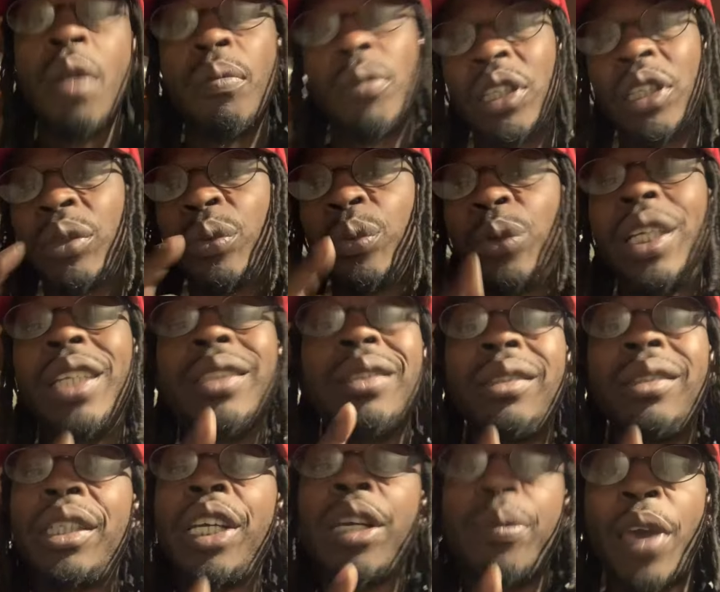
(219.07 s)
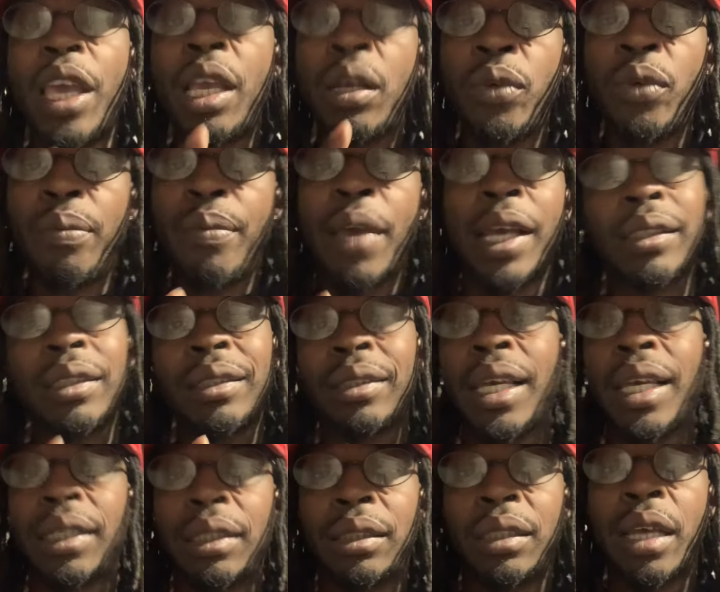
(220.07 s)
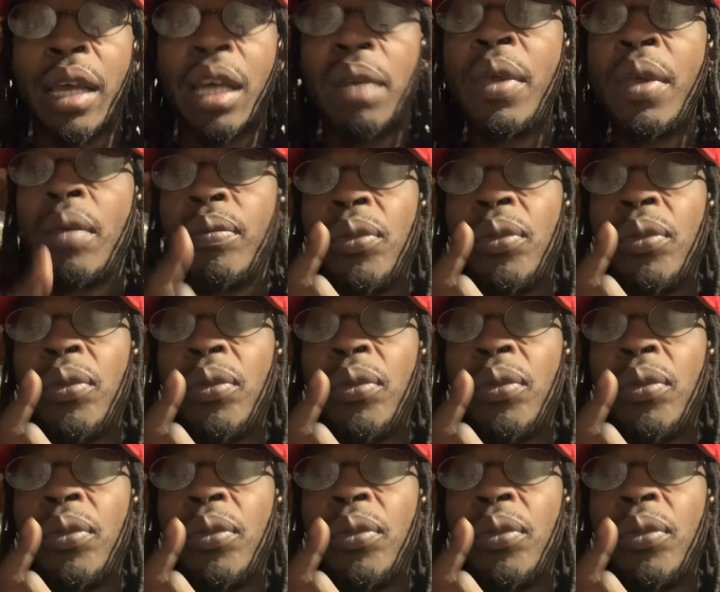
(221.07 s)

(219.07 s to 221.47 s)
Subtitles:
But the reason J Mang went back the second time,